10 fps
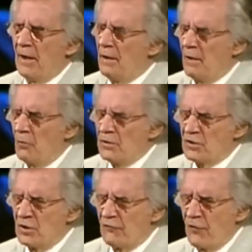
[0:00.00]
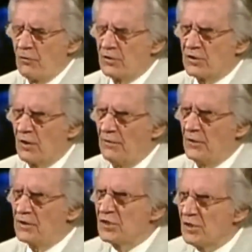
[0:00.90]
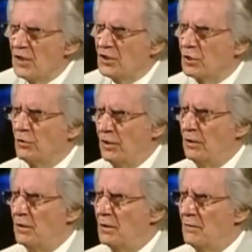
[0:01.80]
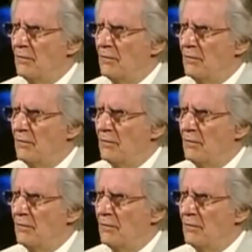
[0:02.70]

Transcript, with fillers: I, I want you to focus on. There's an issue here.